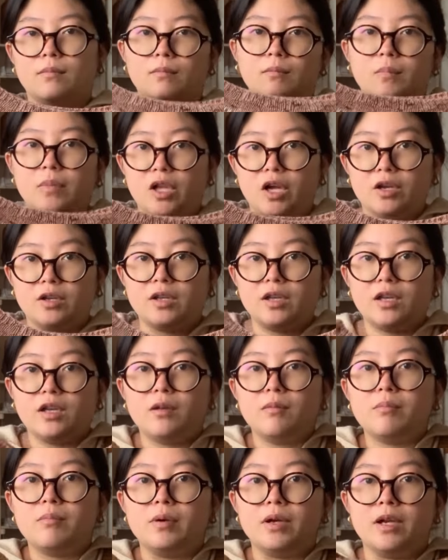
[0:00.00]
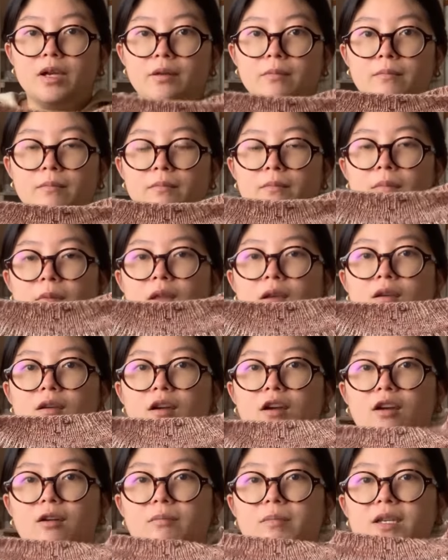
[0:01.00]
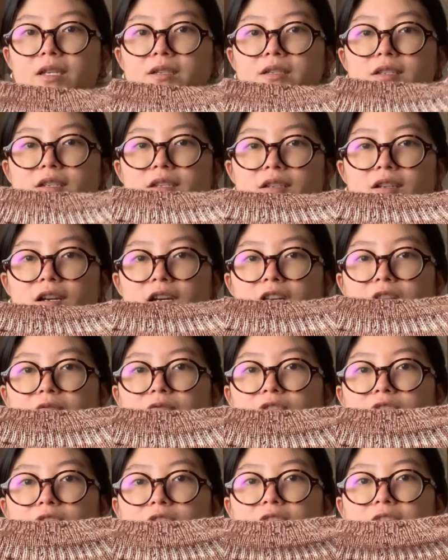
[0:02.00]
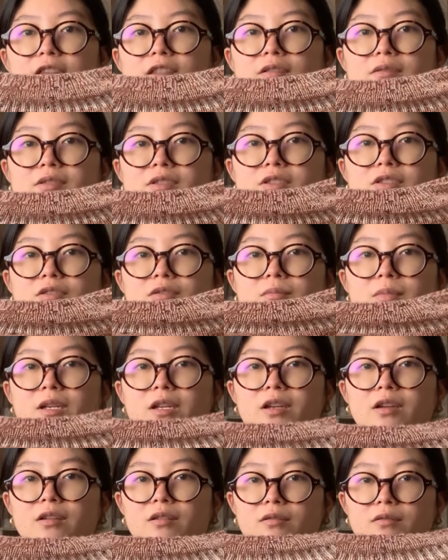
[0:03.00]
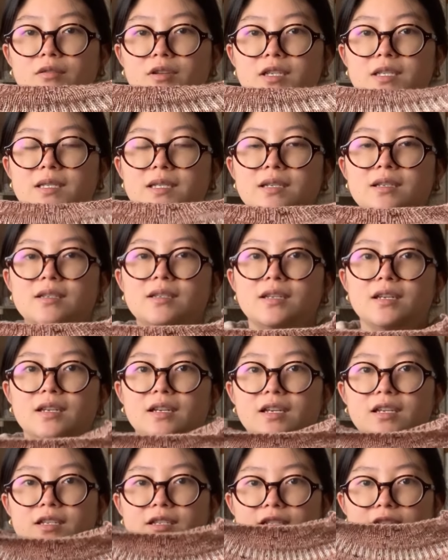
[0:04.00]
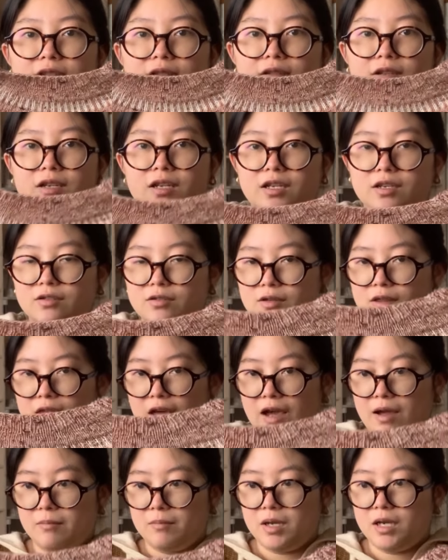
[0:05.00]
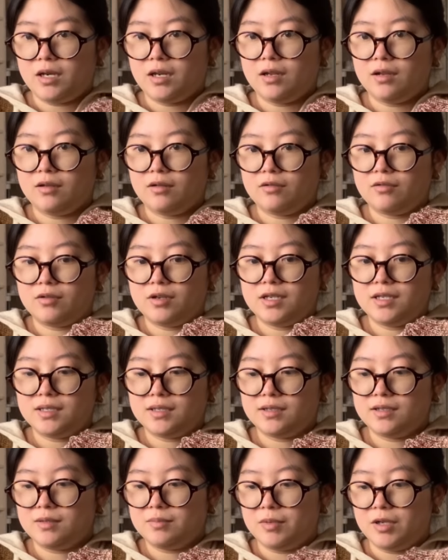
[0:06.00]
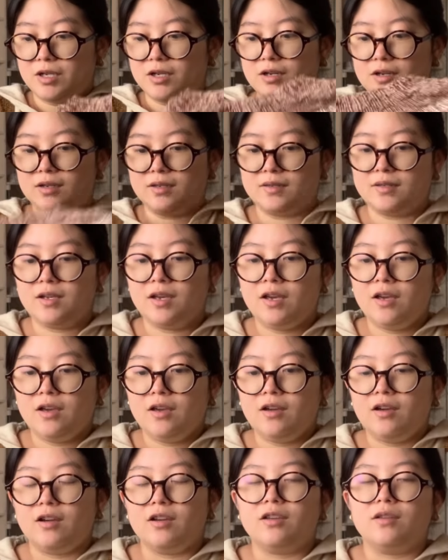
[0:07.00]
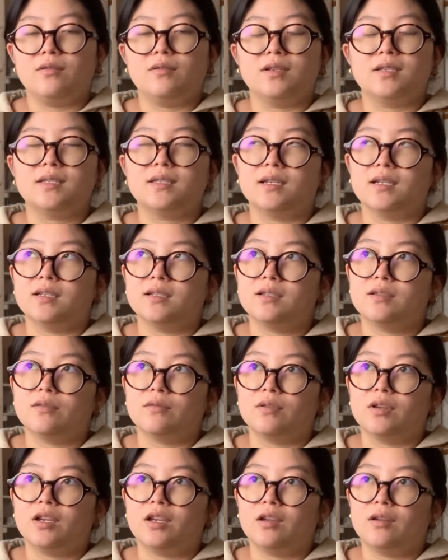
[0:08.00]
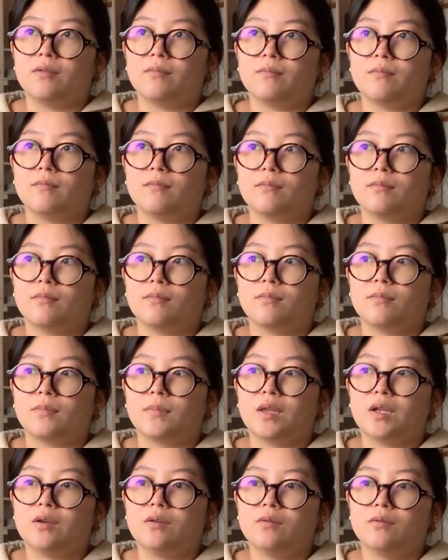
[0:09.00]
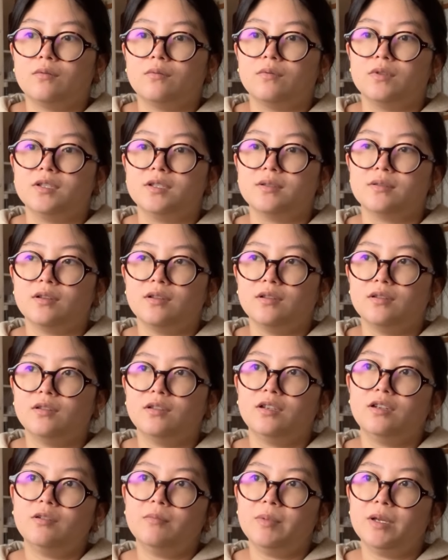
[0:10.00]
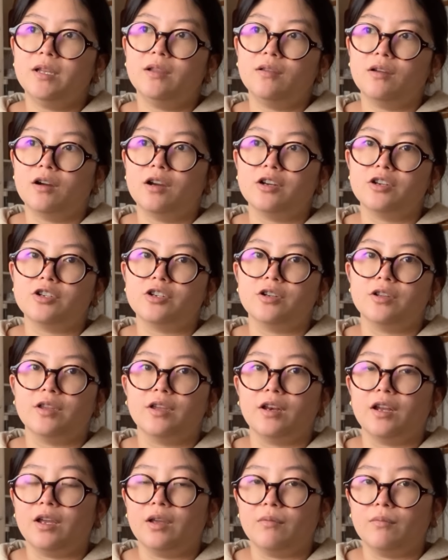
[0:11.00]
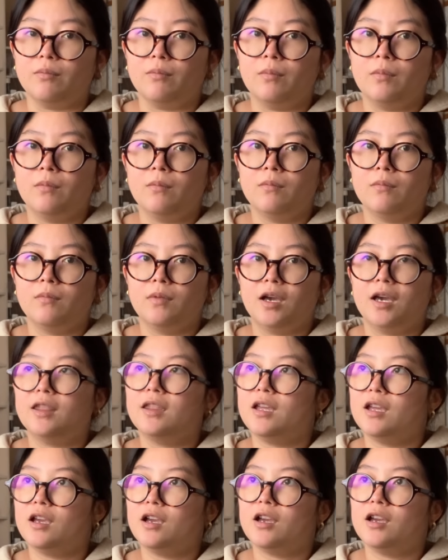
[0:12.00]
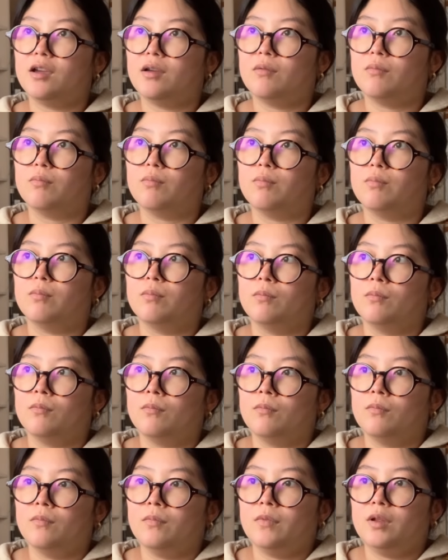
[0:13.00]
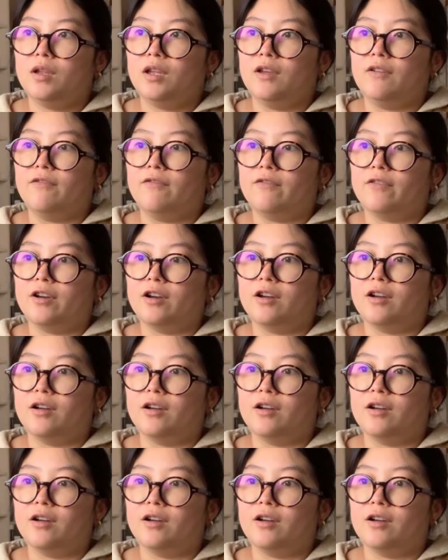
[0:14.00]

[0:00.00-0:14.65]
blocking, but it did kind of look like there was too many increases, and I didn't need that many increases because a US size 3 was a little bit larger than I think if